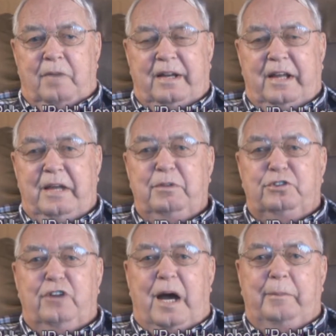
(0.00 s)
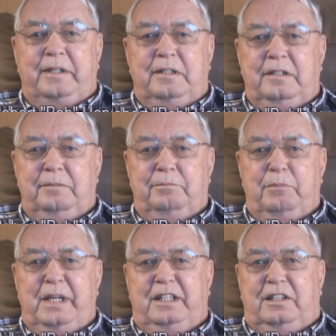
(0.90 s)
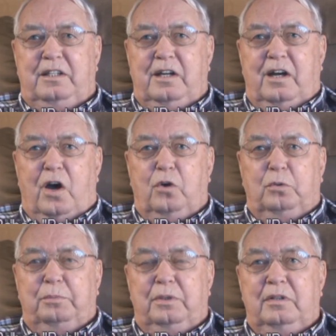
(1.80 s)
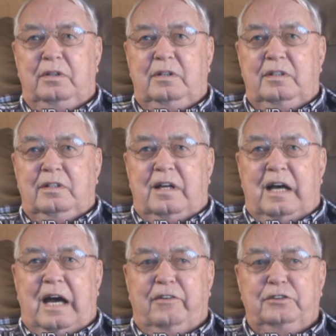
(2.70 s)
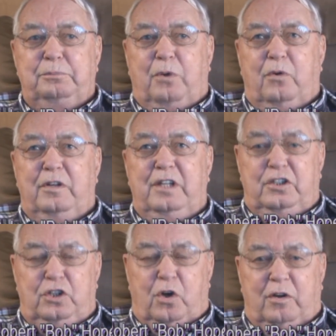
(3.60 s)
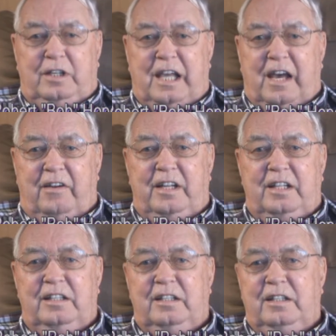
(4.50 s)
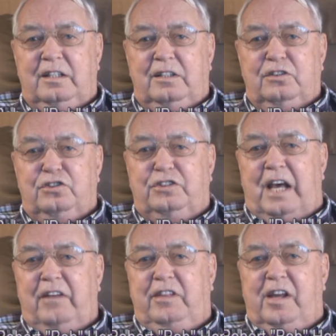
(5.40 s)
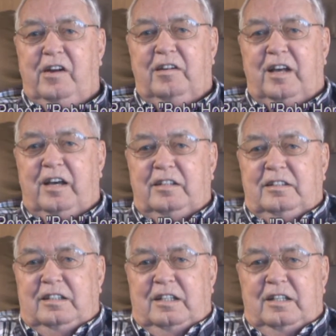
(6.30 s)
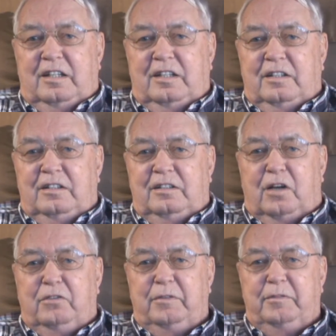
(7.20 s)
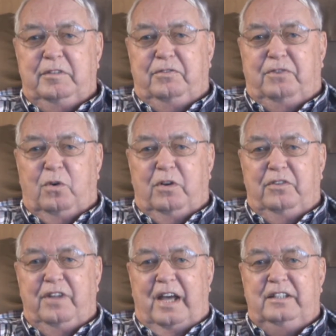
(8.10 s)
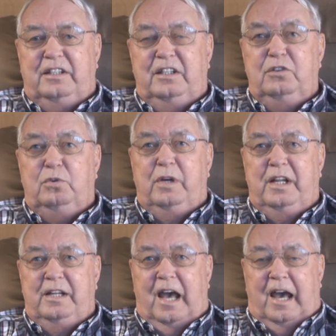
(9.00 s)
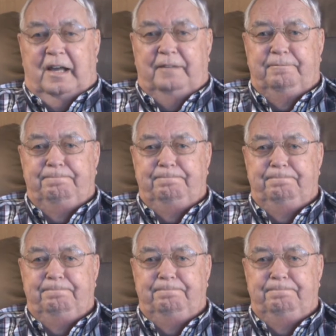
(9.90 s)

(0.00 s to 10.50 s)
My name is Robert Meek Hope. I was born in York County, South Carolina, November the 4th, 1929.